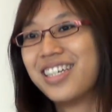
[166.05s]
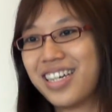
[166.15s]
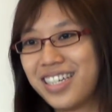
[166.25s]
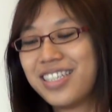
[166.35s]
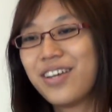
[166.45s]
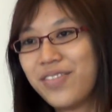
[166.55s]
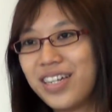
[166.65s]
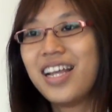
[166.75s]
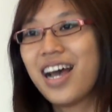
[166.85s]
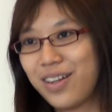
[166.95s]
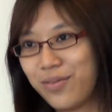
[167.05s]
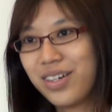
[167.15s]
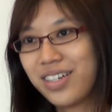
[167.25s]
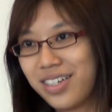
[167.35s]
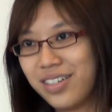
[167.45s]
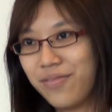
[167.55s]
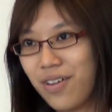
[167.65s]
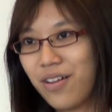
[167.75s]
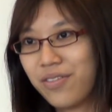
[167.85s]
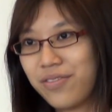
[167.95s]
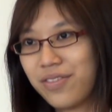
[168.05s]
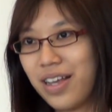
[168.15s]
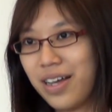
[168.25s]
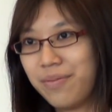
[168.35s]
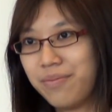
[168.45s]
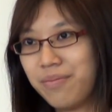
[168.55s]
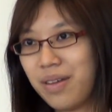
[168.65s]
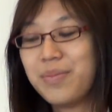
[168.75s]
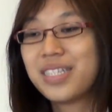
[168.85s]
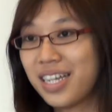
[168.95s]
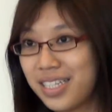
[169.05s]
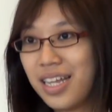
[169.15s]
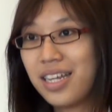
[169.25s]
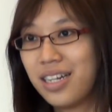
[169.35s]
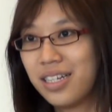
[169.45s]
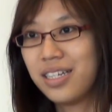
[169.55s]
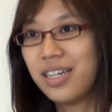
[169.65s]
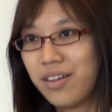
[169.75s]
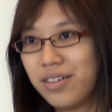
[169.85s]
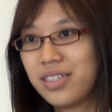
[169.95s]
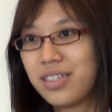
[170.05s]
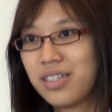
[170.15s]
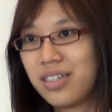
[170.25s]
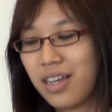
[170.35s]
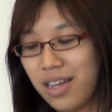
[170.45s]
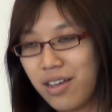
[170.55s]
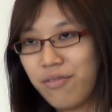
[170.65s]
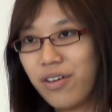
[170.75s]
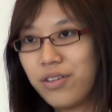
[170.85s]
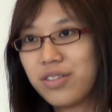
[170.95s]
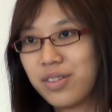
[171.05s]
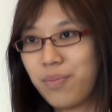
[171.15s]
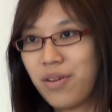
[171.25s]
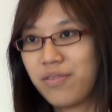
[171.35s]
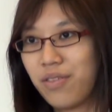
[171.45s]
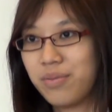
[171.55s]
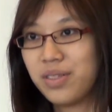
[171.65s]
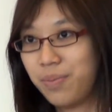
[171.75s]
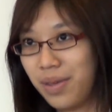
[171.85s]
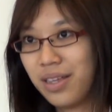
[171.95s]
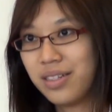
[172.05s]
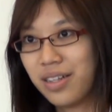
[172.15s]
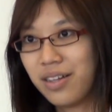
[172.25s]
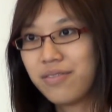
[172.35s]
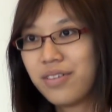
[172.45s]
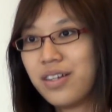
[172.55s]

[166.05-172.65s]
Yeah, it's definitely hard work involved, but besides that, I think there is very good support from CPA itself,